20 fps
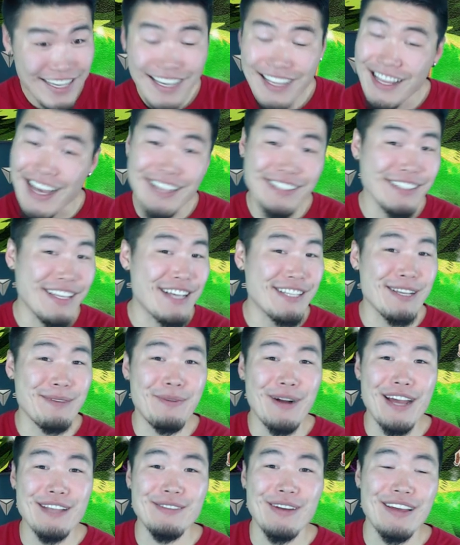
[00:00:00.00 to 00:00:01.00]
That's a nice
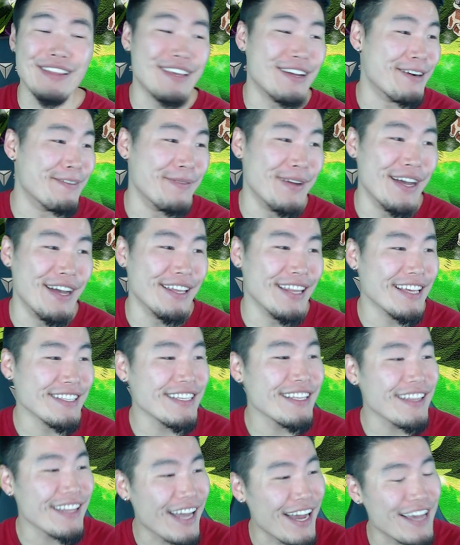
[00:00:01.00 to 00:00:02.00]
surprise right there, man. That's
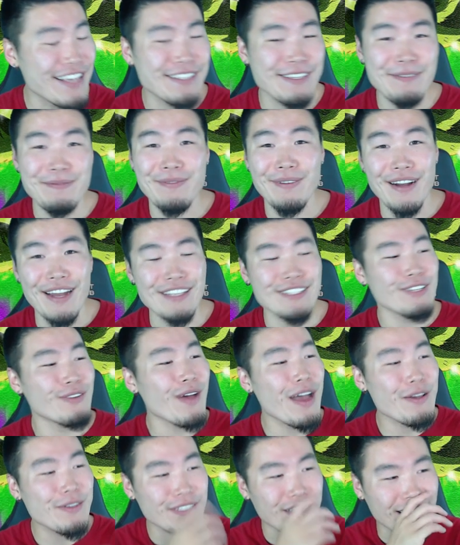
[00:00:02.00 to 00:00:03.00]
a nice surprise. You know,
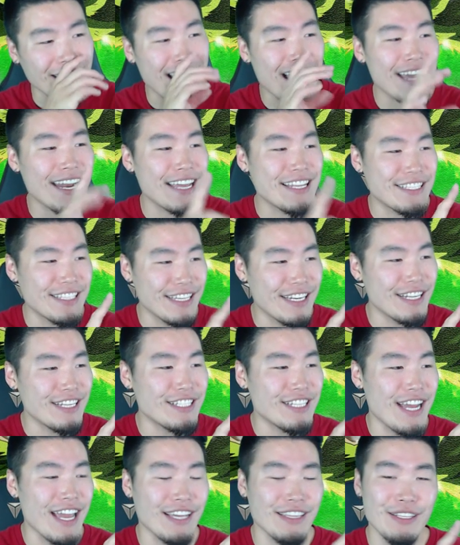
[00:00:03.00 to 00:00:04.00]
I was glad I didn't
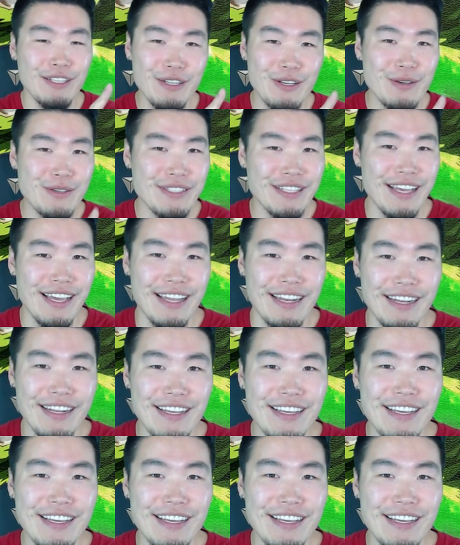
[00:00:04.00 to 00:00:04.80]
check the news then,